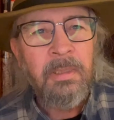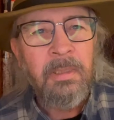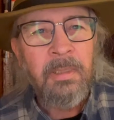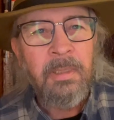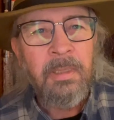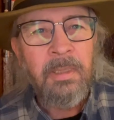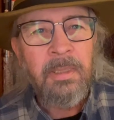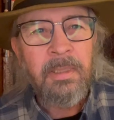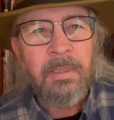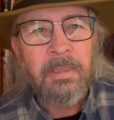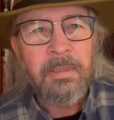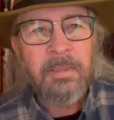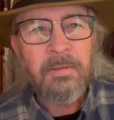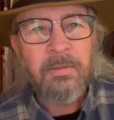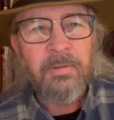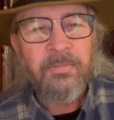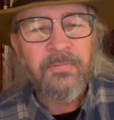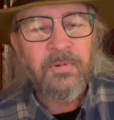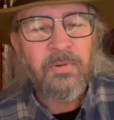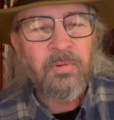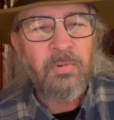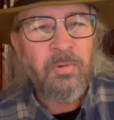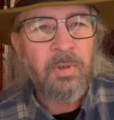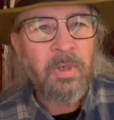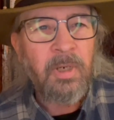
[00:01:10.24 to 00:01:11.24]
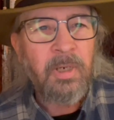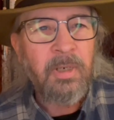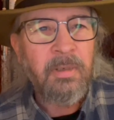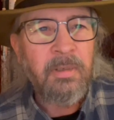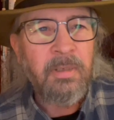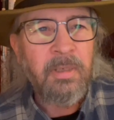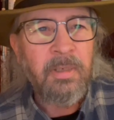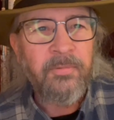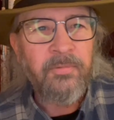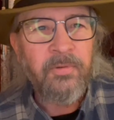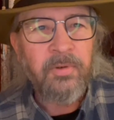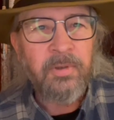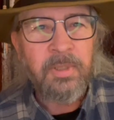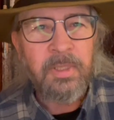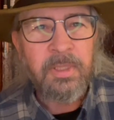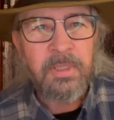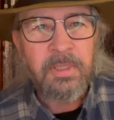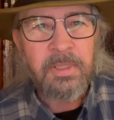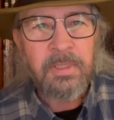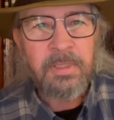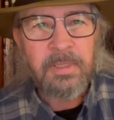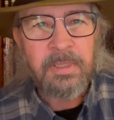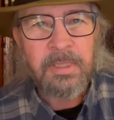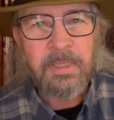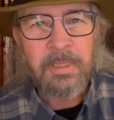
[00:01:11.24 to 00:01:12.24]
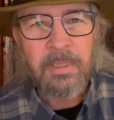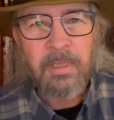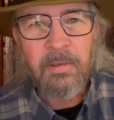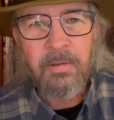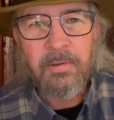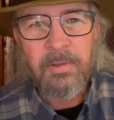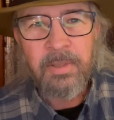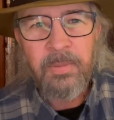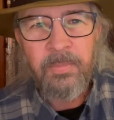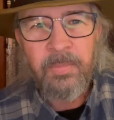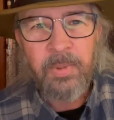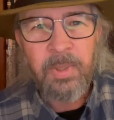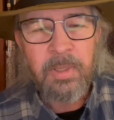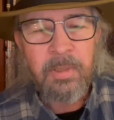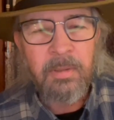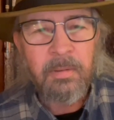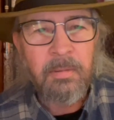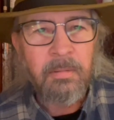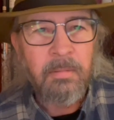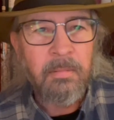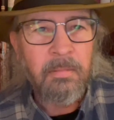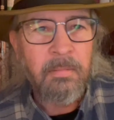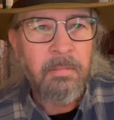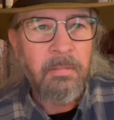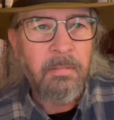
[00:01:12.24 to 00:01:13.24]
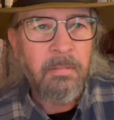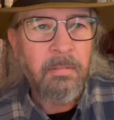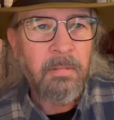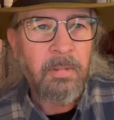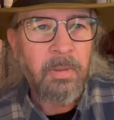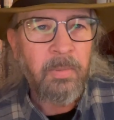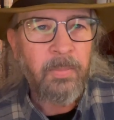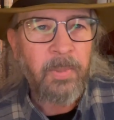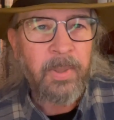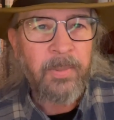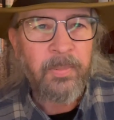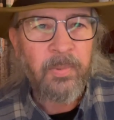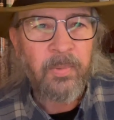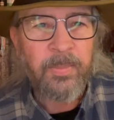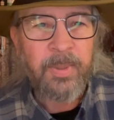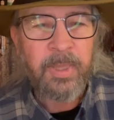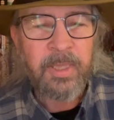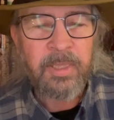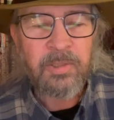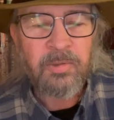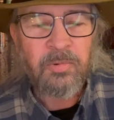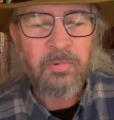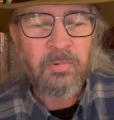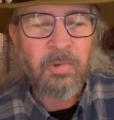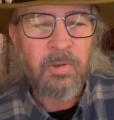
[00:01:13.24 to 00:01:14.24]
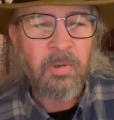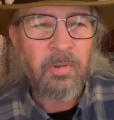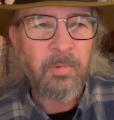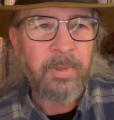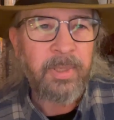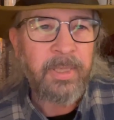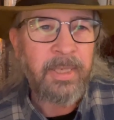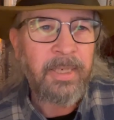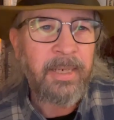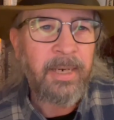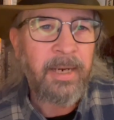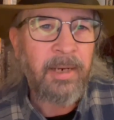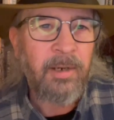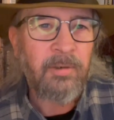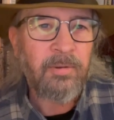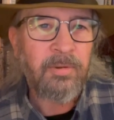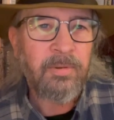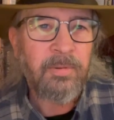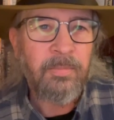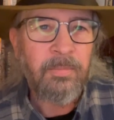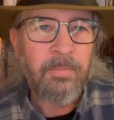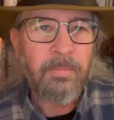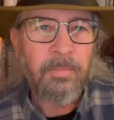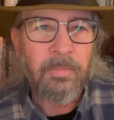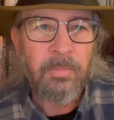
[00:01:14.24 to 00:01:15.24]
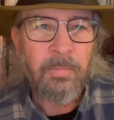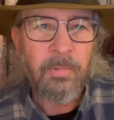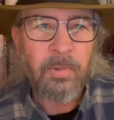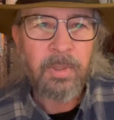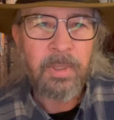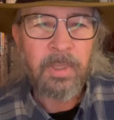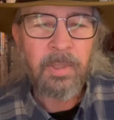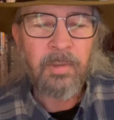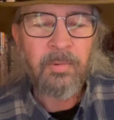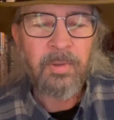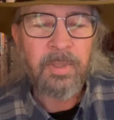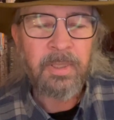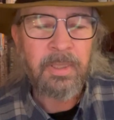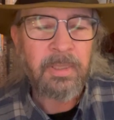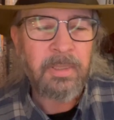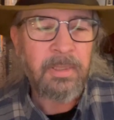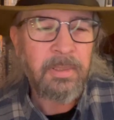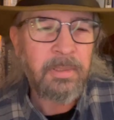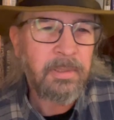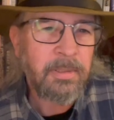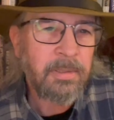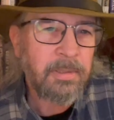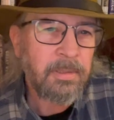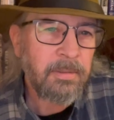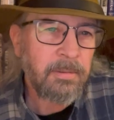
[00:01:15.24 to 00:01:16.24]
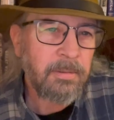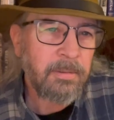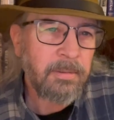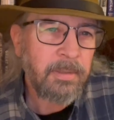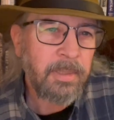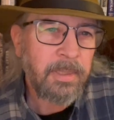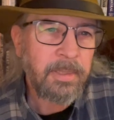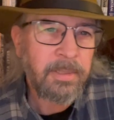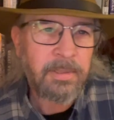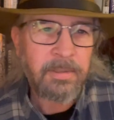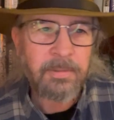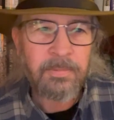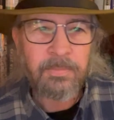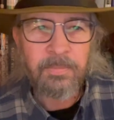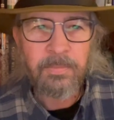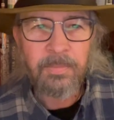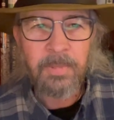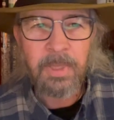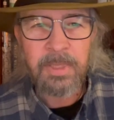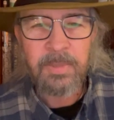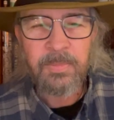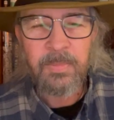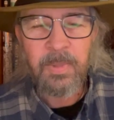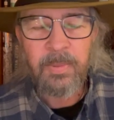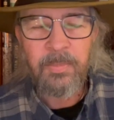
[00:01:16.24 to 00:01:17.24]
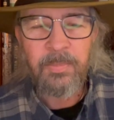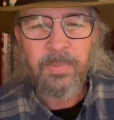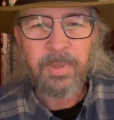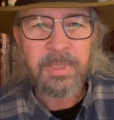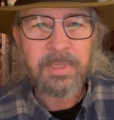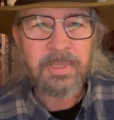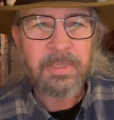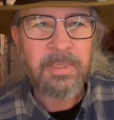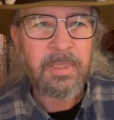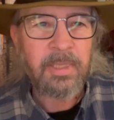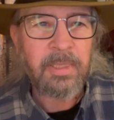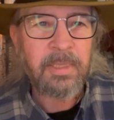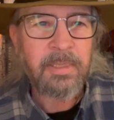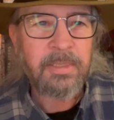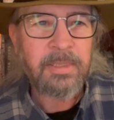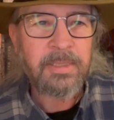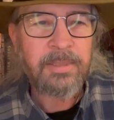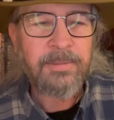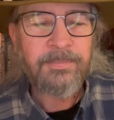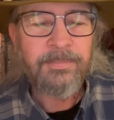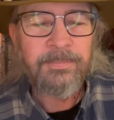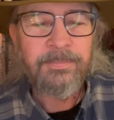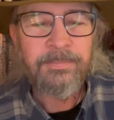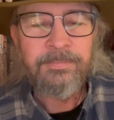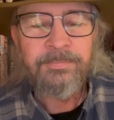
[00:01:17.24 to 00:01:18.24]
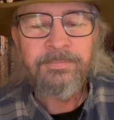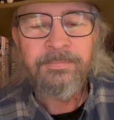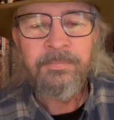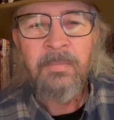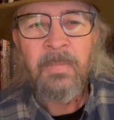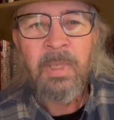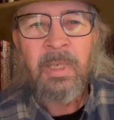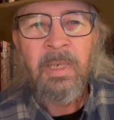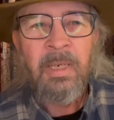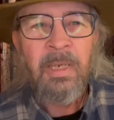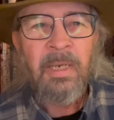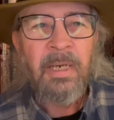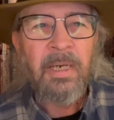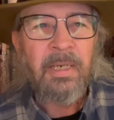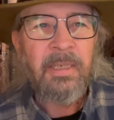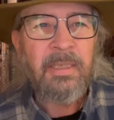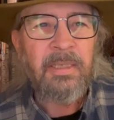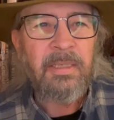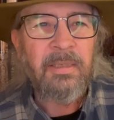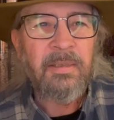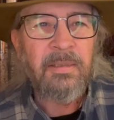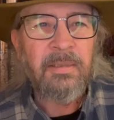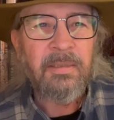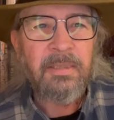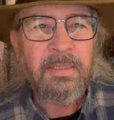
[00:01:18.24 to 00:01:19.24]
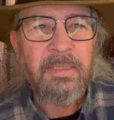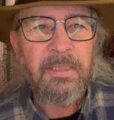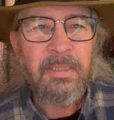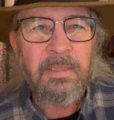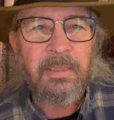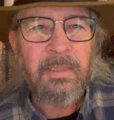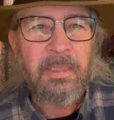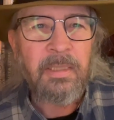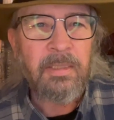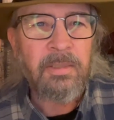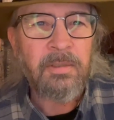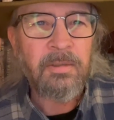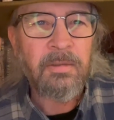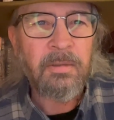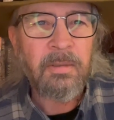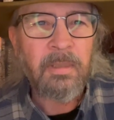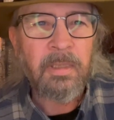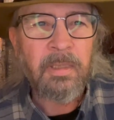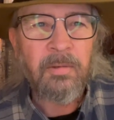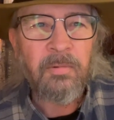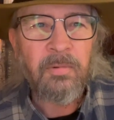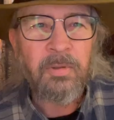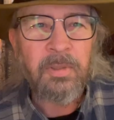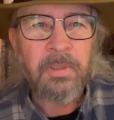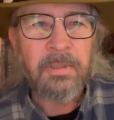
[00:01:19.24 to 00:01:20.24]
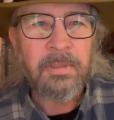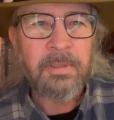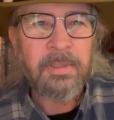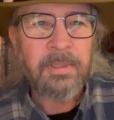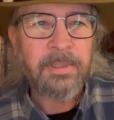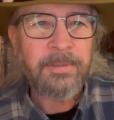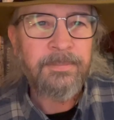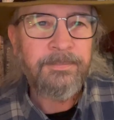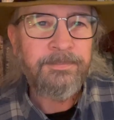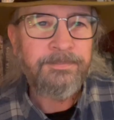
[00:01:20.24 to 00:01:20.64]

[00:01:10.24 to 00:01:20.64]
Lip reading: and so if there were hardcover editions, the paperbacks were already out when I read these, so that's my best guess. A young teenager I was.